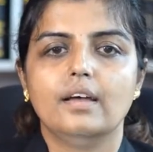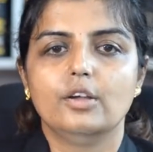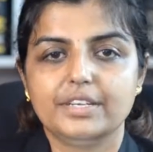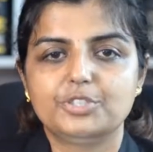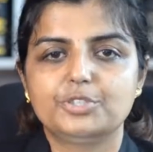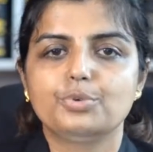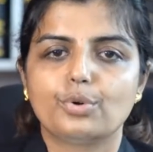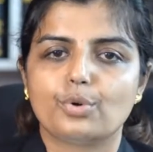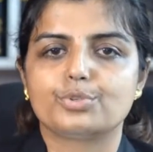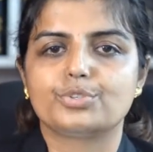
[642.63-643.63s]
issue
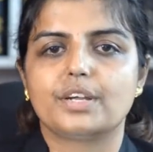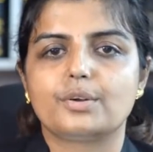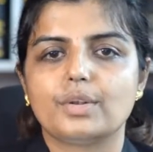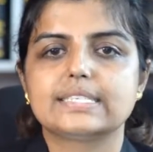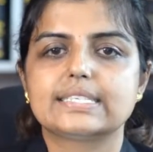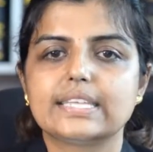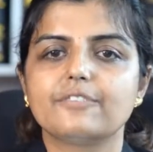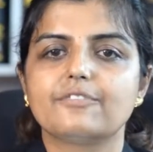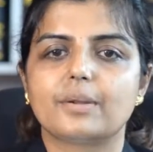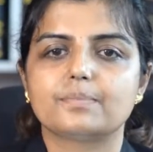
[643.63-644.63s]
closure to listing
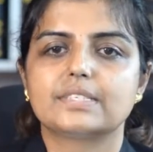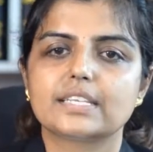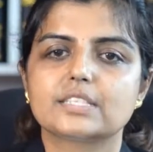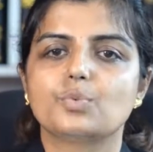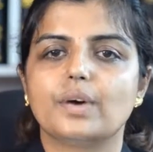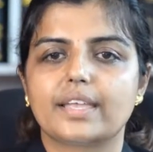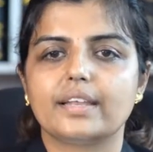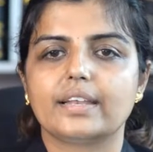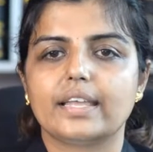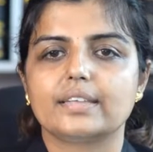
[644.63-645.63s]
from 6 working
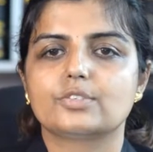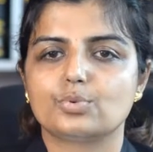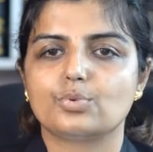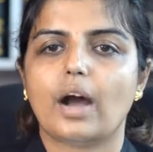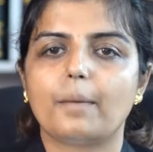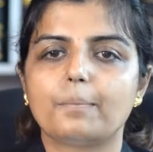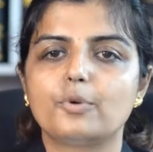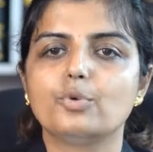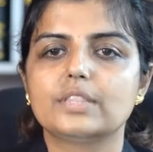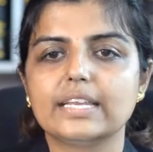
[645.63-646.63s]
days to up
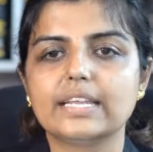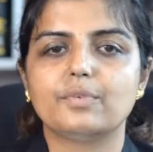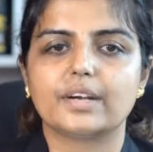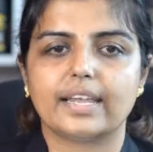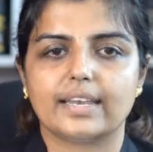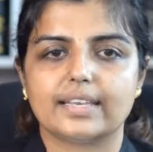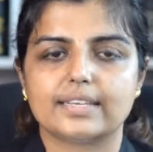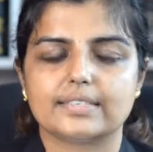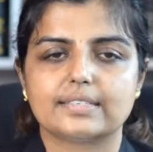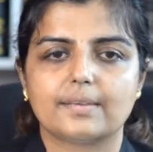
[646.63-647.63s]
to 3 working days.